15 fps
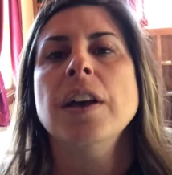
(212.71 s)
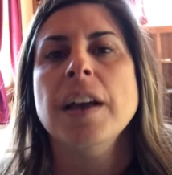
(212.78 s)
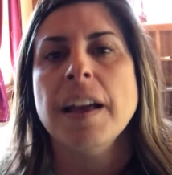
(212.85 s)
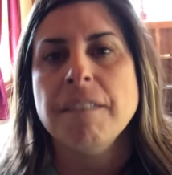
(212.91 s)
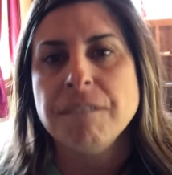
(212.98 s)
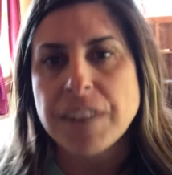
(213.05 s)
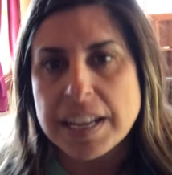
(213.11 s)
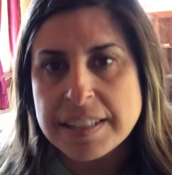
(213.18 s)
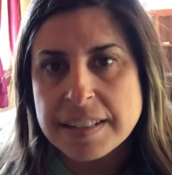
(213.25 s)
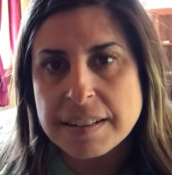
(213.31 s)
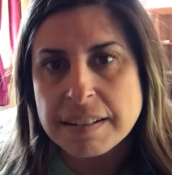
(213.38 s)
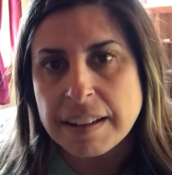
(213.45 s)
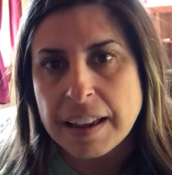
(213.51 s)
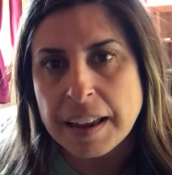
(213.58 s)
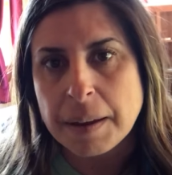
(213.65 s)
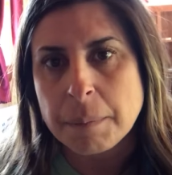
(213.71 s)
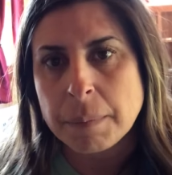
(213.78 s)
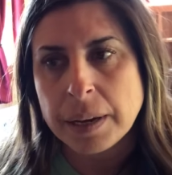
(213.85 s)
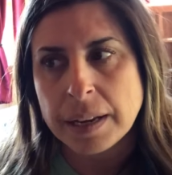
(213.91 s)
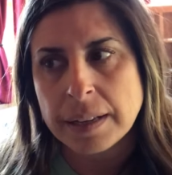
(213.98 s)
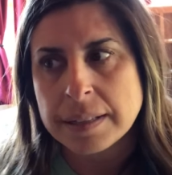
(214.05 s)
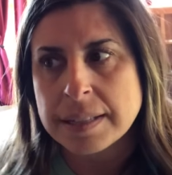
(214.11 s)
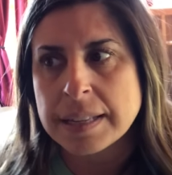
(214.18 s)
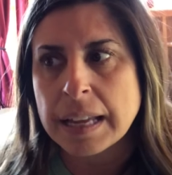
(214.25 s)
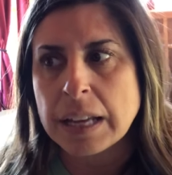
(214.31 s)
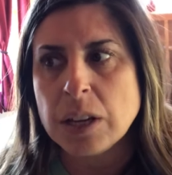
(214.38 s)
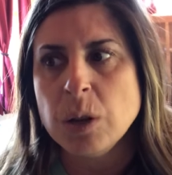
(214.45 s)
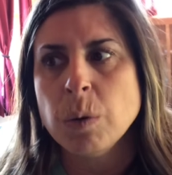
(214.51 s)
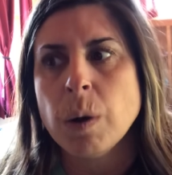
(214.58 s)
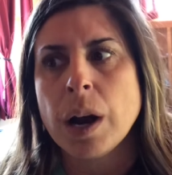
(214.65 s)
Investigate means that
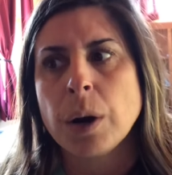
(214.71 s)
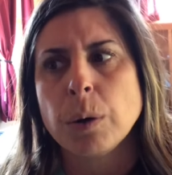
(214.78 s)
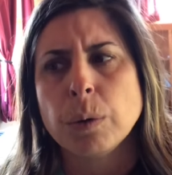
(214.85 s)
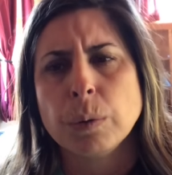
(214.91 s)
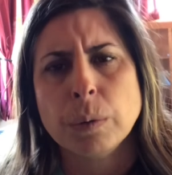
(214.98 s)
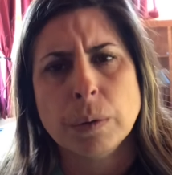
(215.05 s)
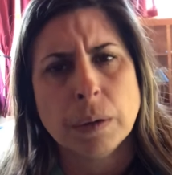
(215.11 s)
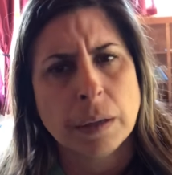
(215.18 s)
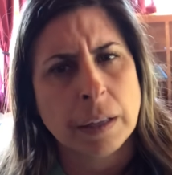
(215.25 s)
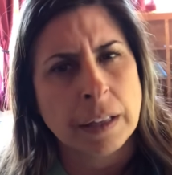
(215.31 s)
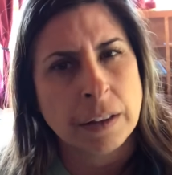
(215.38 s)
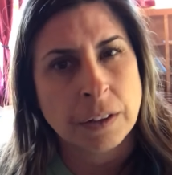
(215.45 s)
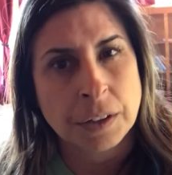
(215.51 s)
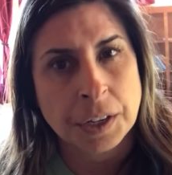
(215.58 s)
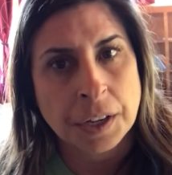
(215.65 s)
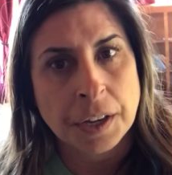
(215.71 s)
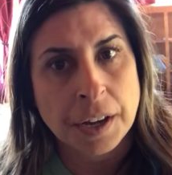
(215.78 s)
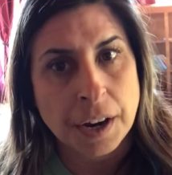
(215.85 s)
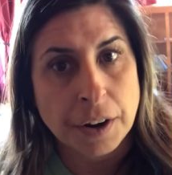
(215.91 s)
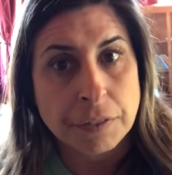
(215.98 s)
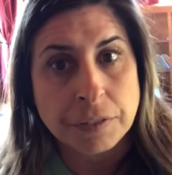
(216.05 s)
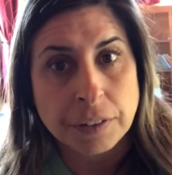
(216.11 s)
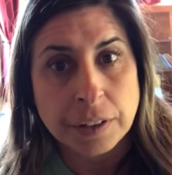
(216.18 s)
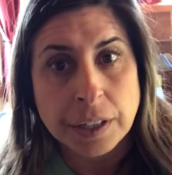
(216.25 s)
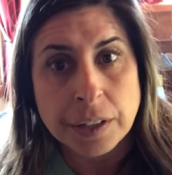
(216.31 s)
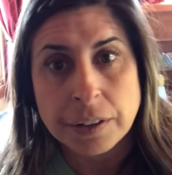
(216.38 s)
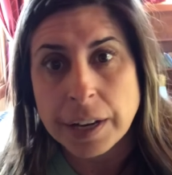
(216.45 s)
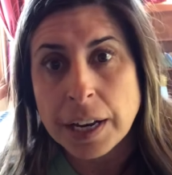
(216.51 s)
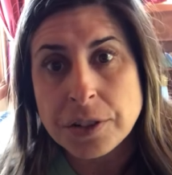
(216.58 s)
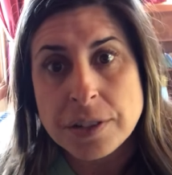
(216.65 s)
you are really looking carefully. You're
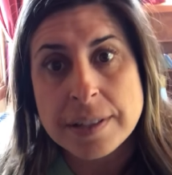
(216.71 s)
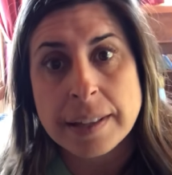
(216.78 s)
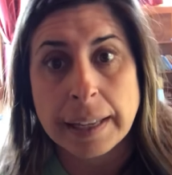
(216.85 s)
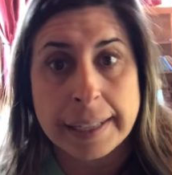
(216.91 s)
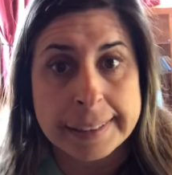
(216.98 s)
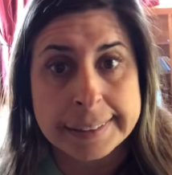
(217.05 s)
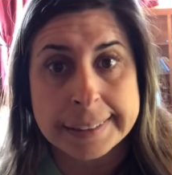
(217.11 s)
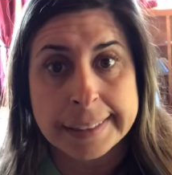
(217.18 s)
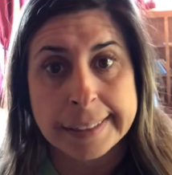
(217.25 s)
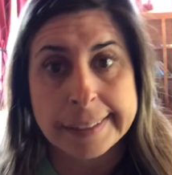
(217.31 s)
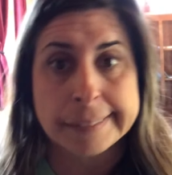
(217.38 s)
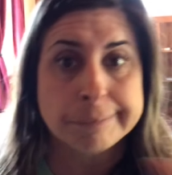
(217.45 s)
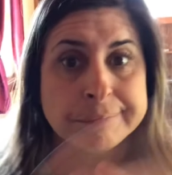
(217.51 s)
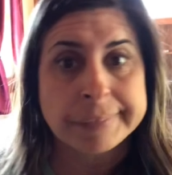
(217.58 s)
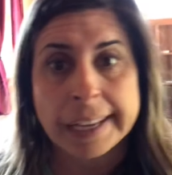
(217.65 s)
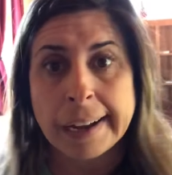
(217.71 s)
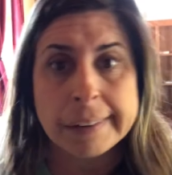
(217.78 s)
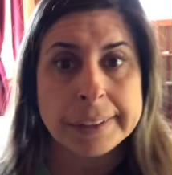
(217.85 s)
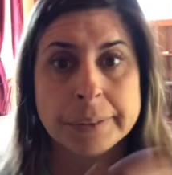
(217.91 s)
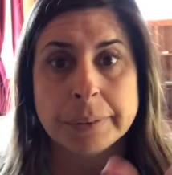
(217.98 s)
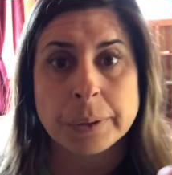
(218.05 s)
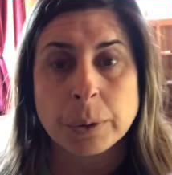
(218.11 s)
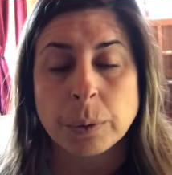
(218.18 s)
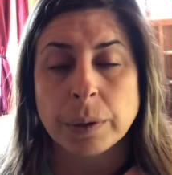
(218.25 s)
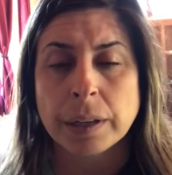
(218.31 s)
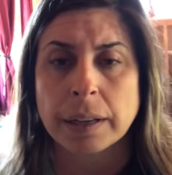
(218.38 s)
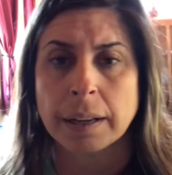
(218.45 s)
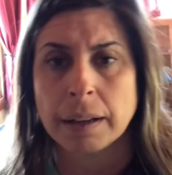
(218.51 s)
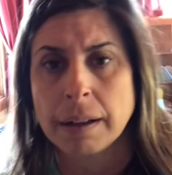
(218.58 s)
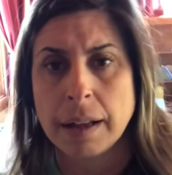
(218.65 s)
not just glancing, counting real quick,
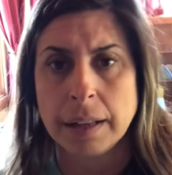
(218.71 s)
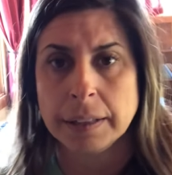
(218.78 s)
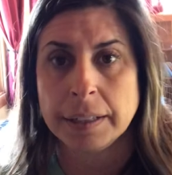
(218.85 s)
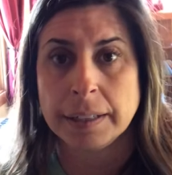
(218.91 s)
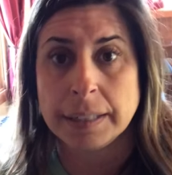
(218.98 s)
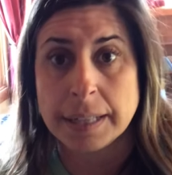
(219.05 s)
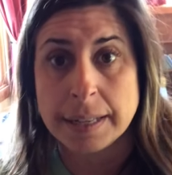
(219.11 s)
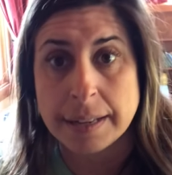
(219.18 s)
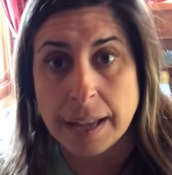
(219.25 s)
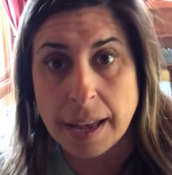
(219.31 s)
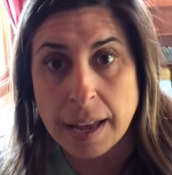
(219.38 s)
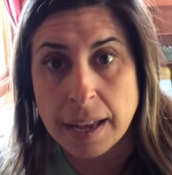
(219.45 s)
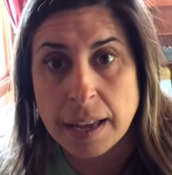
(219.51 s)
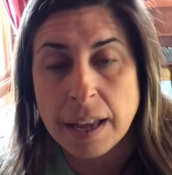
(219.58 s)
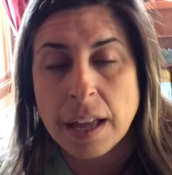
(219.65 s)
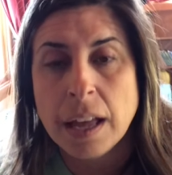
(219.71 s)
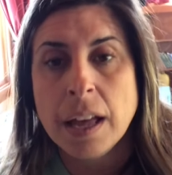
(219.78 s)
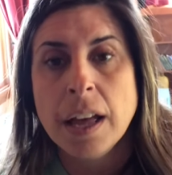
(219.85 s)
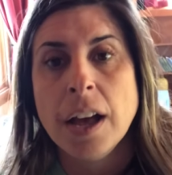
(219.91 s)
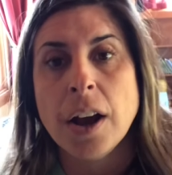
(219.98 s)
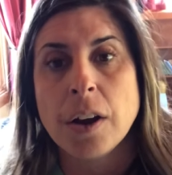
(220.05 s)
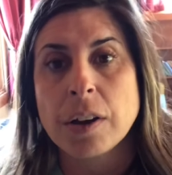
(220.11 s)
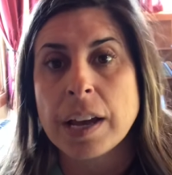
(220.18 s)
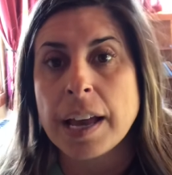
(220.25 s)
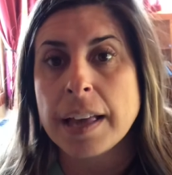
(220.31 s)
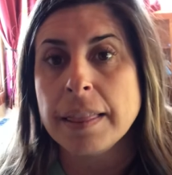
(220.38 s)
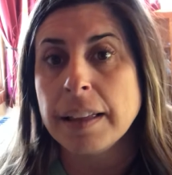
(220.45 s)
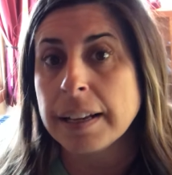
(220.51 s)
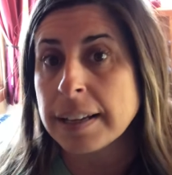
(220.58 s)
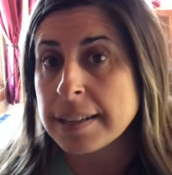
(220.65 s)
and calling it a day. Okay,
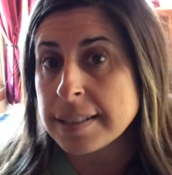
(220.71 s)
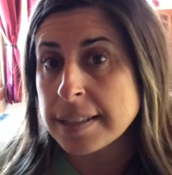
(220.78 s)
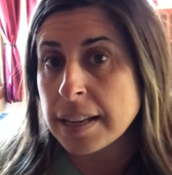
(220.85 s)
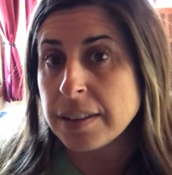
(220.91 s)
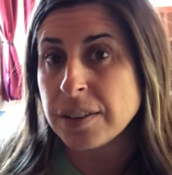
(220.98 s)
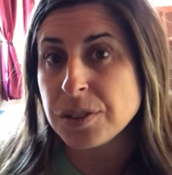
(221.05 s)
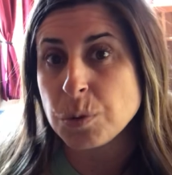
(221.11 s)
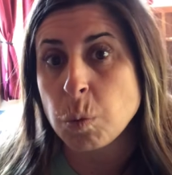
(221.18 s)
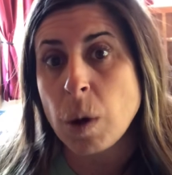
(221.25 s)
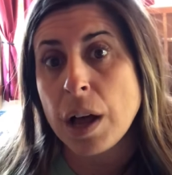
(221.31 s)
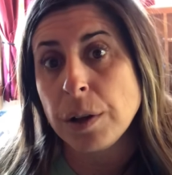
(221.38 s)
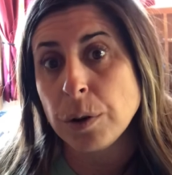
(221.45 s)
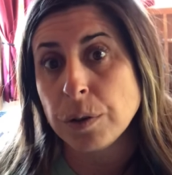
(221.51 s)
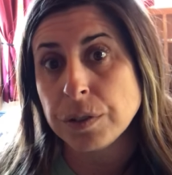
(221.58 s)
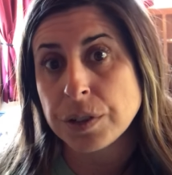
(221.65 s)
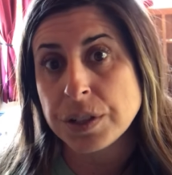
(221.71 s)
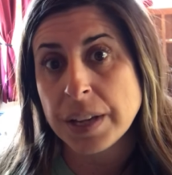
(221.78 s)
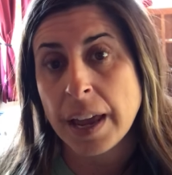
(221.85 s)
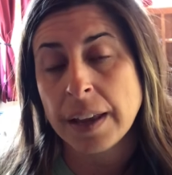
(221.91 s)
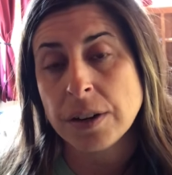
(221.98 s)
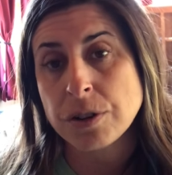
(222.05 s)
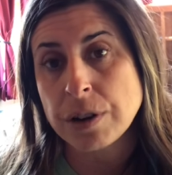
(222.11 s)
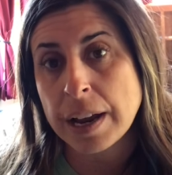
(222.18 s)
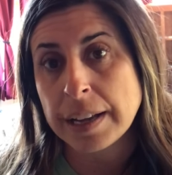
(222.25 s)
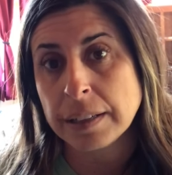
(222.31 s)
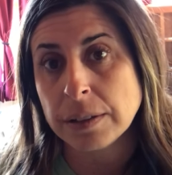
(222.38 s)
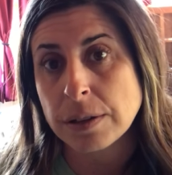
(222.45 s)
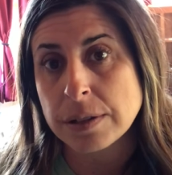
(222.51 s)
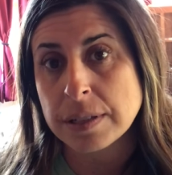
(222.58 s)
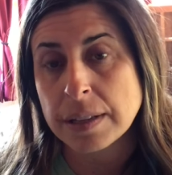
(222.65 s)
like I said, there's well over 10
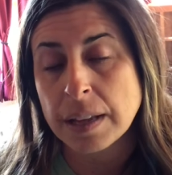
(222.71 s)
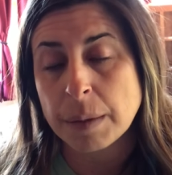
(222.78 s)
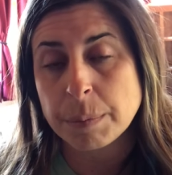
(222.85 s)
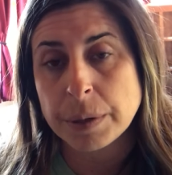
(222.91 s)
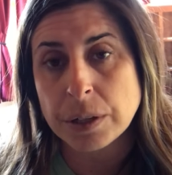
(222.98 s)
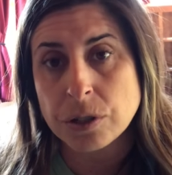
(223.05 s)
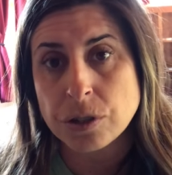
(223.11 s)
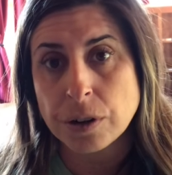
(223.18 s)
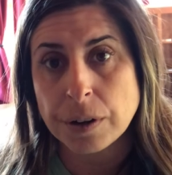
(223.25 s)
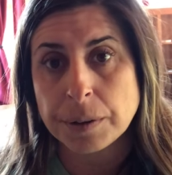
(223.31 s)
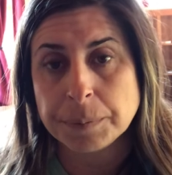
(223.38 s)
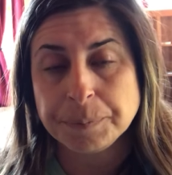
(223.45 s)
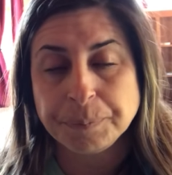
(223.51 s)
triangles in that picture.